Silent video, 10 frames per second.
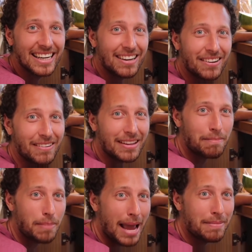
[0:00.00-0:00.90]

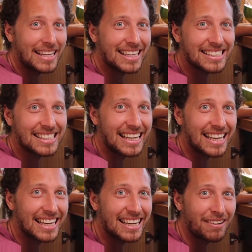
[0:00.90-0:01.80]
with the baby in the
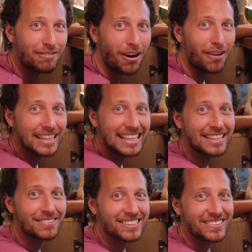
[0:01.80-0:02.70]
sling, rolling
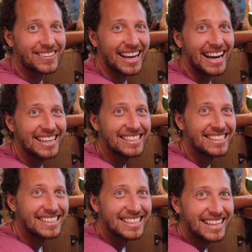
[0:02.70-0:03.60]
little suitcase,
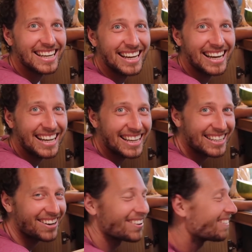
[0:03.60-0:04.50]

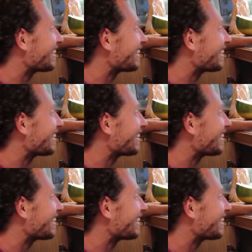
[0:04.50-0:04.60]
not